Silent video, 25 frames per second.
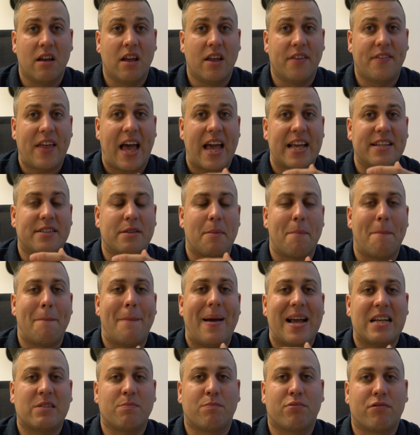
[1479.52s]
That is the
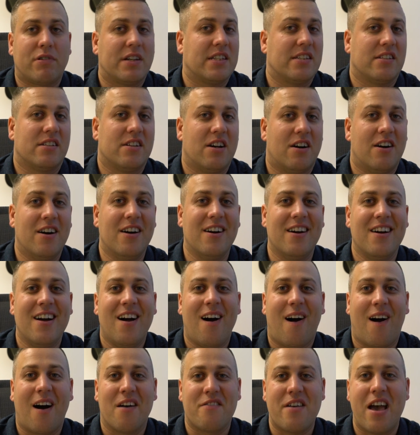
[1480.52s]
best present
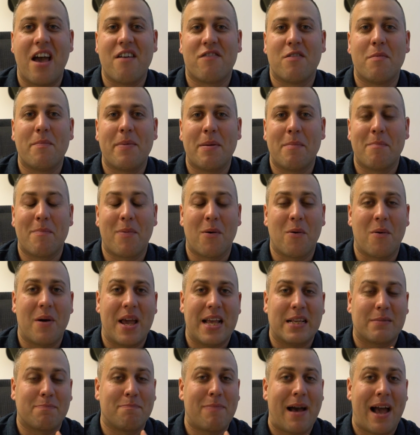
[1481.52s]
I've ever been bought.
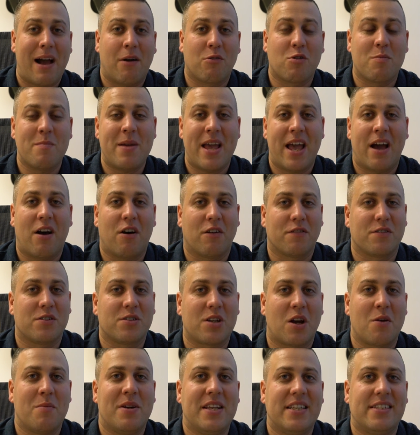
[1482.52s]
It's bailed me out of
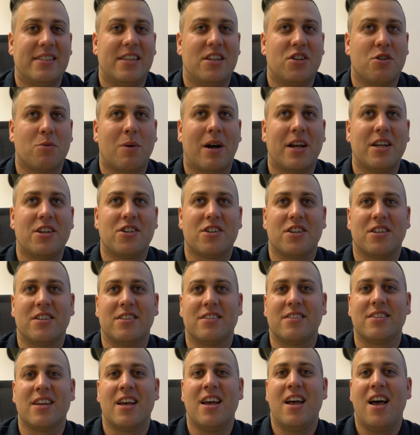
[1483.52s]
so many
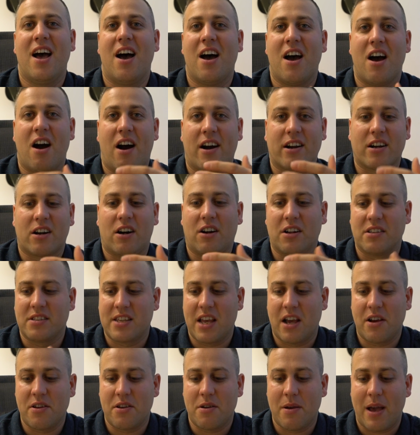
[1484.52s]
situations. I can't
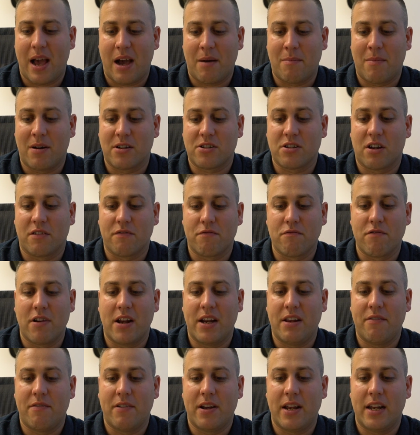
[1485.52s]
tell you how much I've
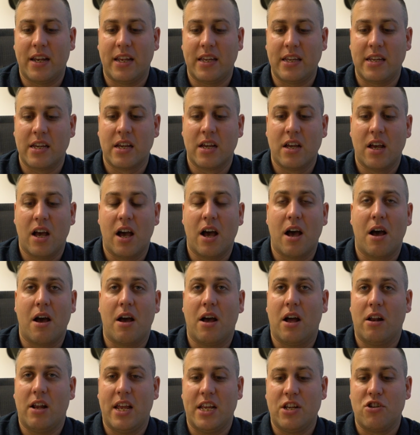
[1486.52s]
really
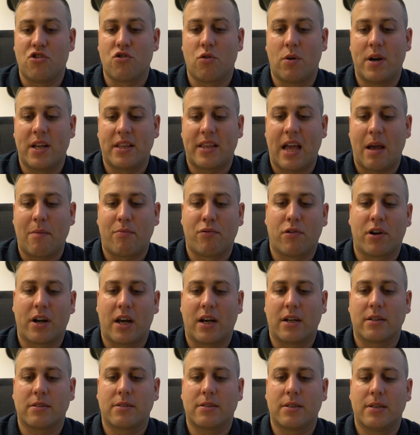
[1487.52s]
enjoyed that
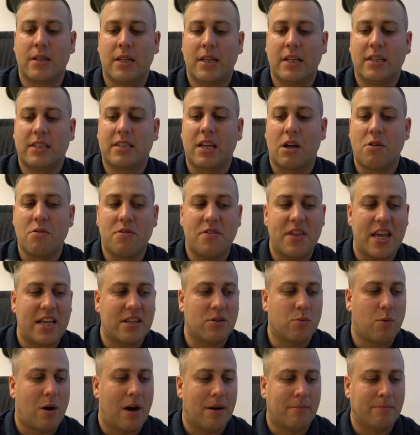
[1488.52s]
product. So
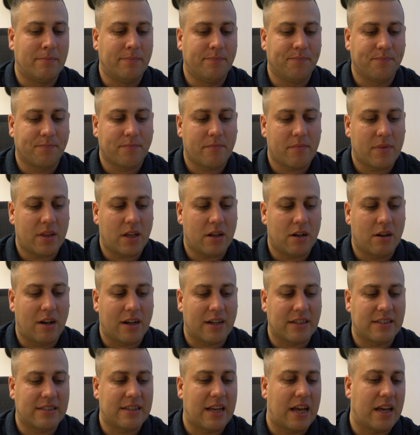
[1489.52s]
this one, like
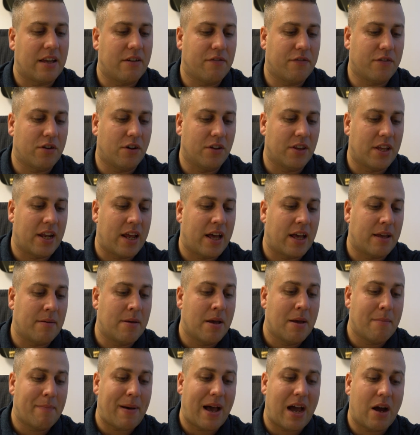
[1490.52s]
I say, forgotten the name,
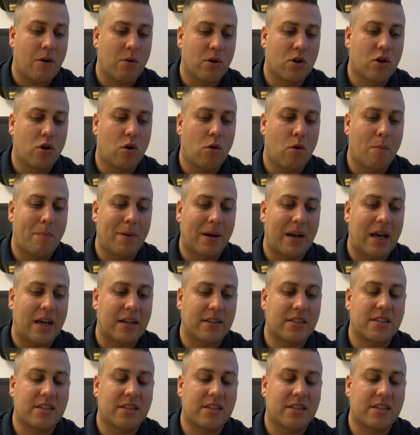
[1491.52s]
PowerCore Plus